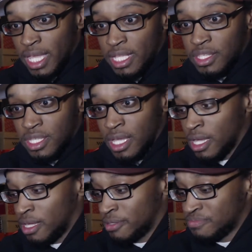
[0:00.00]
it's
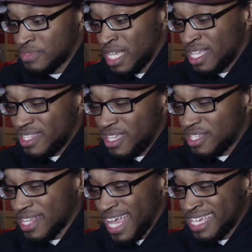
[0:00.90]

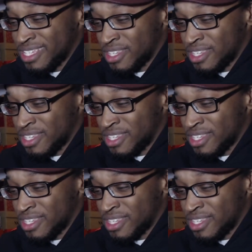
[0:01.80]
like